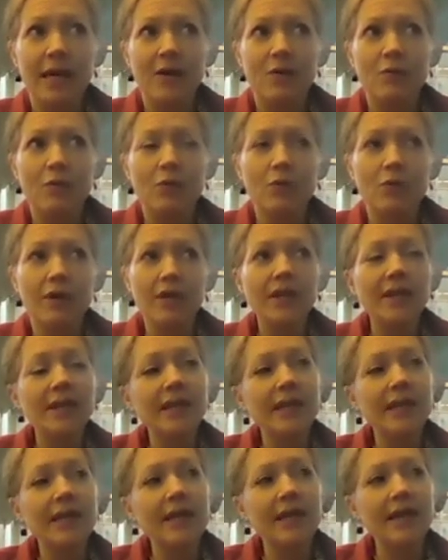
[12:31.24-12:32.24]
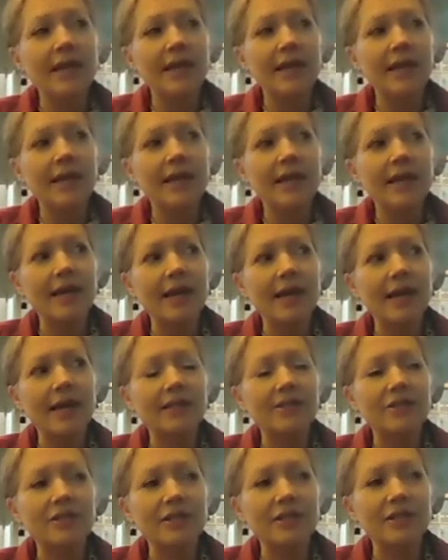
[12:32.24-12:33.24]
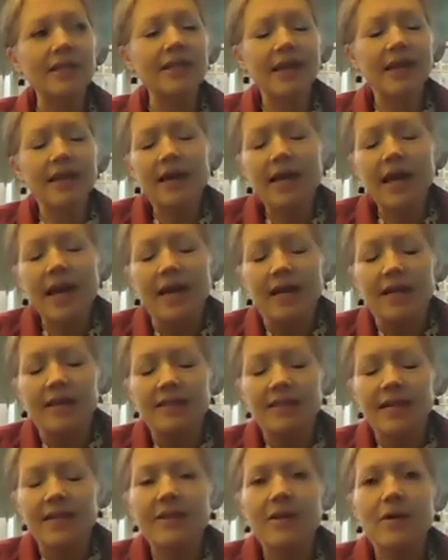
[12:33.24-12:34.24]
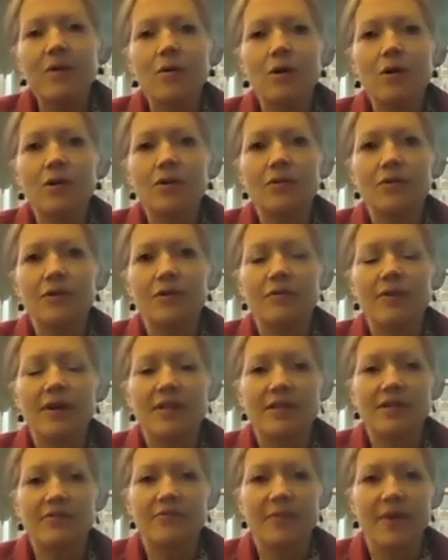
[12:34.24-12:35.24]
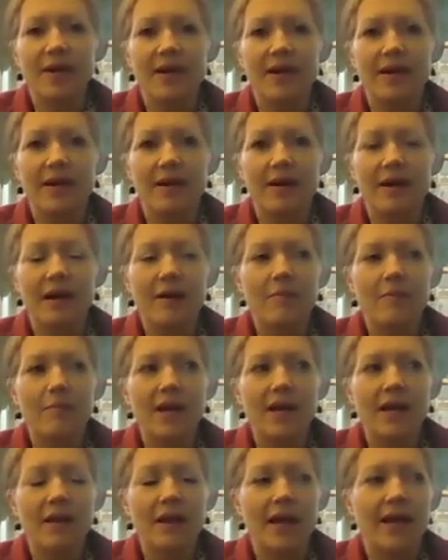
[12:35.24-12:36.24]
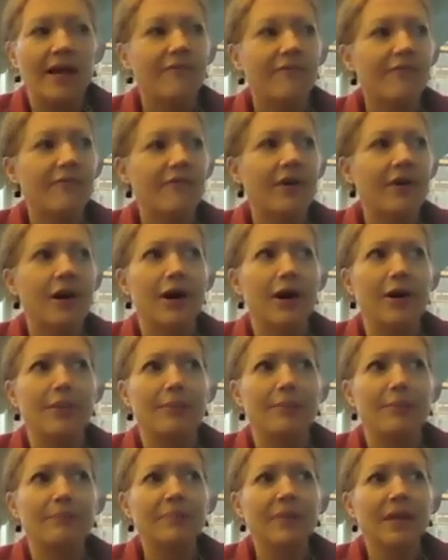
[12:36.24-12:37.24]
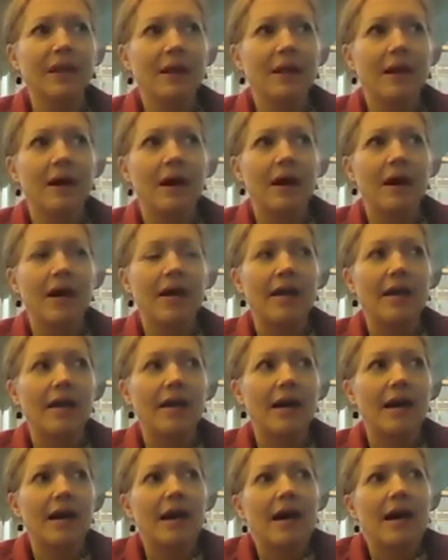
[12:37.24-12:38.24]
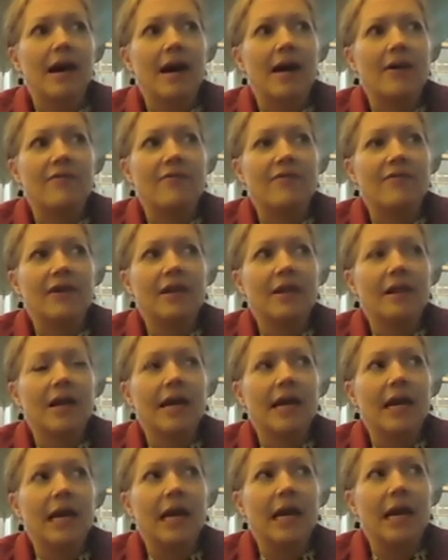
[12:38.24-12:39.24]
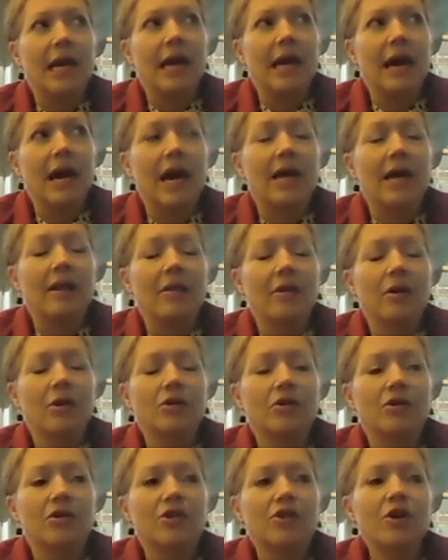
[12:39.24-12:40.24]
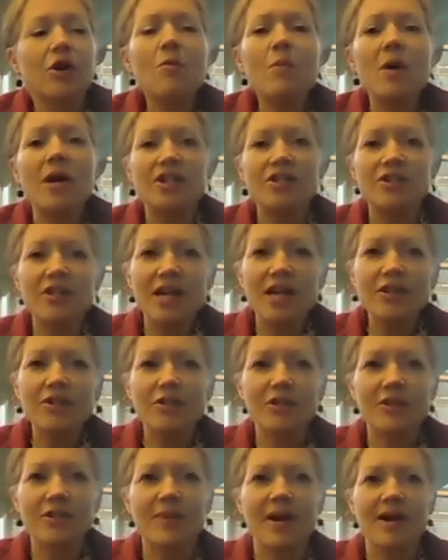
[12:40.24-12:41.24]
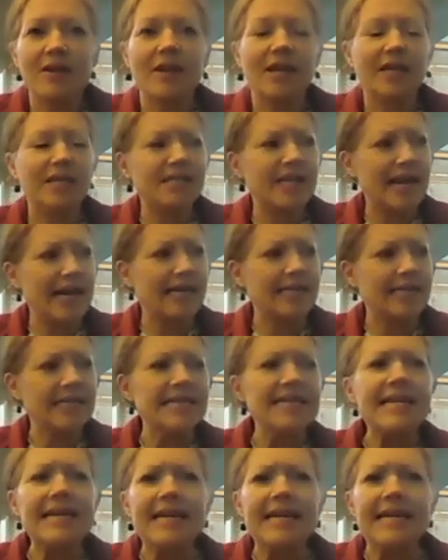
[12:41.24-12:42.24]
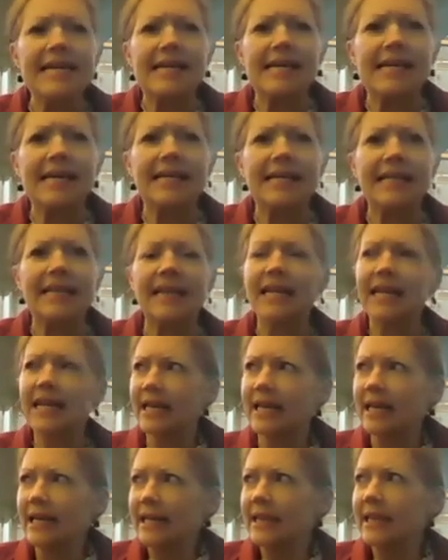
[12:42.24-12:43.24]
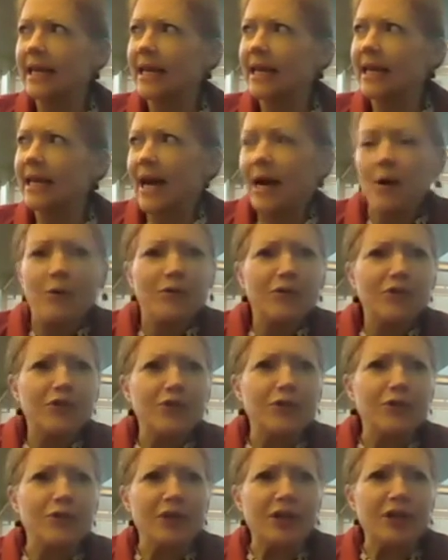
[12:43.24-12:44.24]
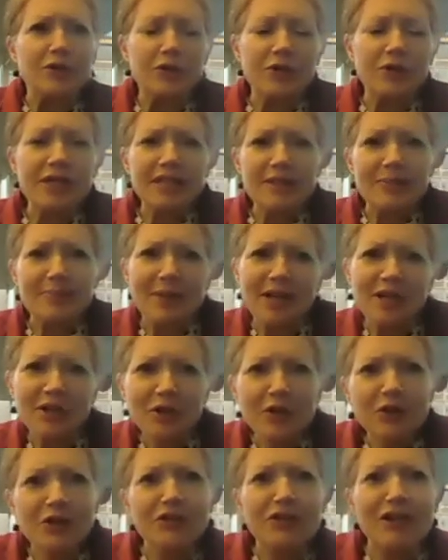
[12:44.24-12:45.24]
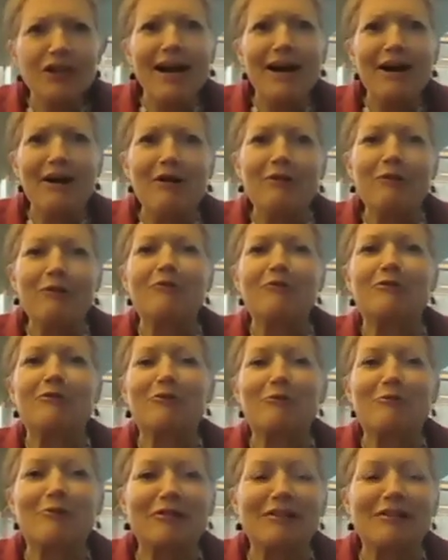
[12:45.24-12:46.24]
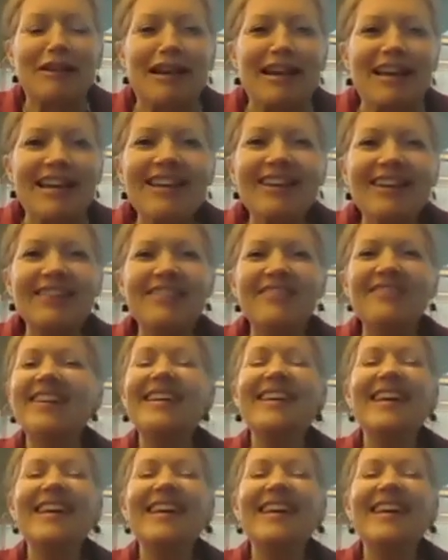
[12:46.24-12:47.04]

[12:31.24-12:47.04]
really, it just like, again, it set the course for the rest of my life. I feel like I learned so much, not just about like technique and like how to increase my turnout or like, you know,